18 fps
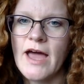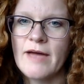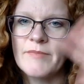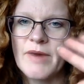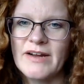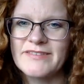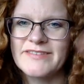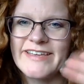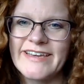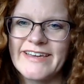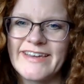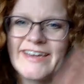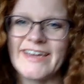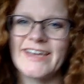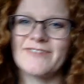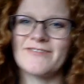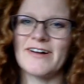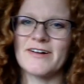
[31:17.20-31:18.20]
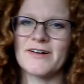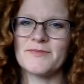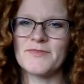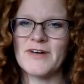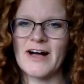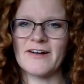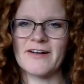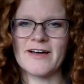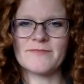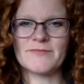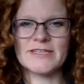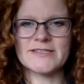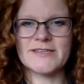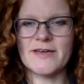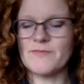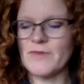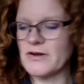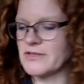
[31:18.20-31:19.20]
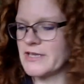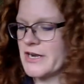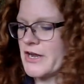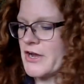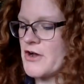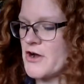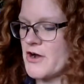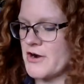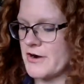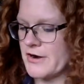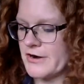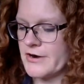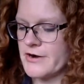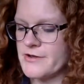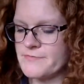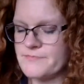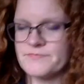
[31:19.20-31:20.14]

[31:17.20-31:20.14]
Hi, Marlene. Welcome, welcome. Let's get Marlene a card.